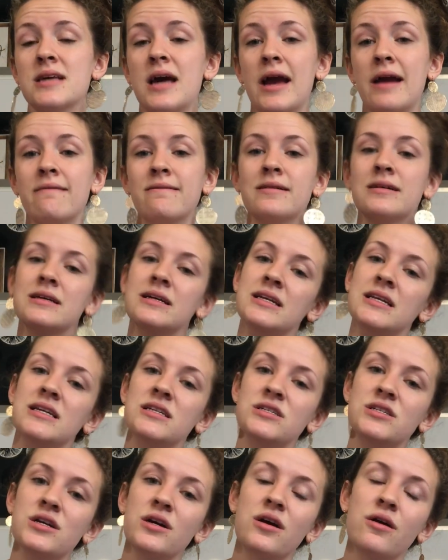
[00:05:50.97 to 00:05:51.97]
I really
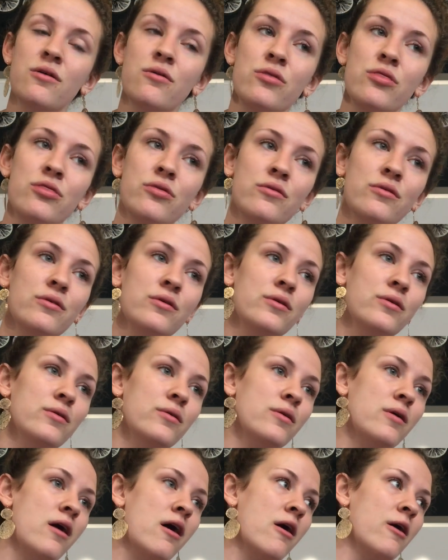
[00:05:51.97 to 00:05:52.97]
need to go
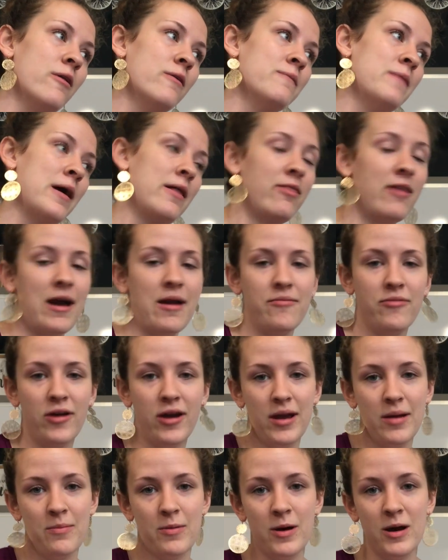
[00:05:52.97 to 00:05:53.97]
through all of my
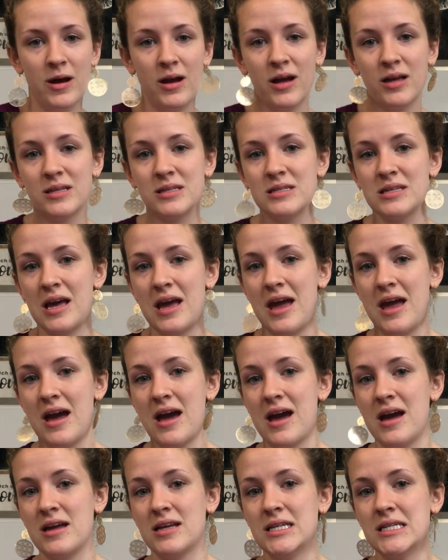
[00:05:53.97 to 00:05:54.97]
library books
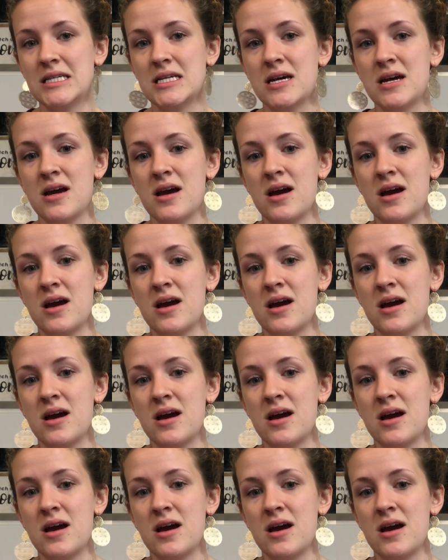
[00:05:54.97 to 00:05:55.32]
and